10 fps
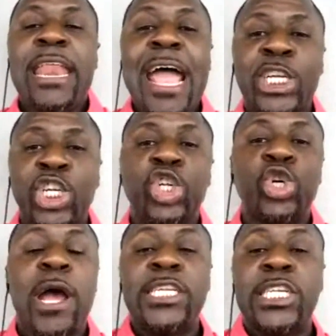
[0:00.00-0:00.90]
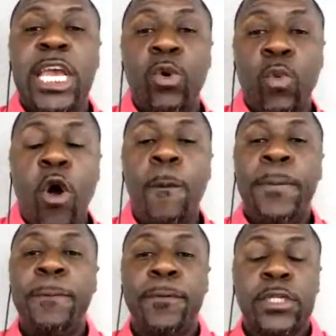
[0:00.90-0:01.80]
actually trying to enroll
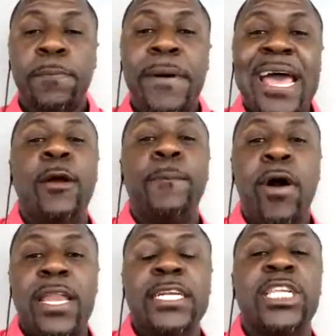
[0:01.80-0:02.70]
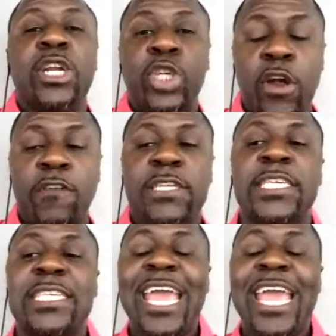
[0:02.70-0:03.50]
people to buy their products and their services.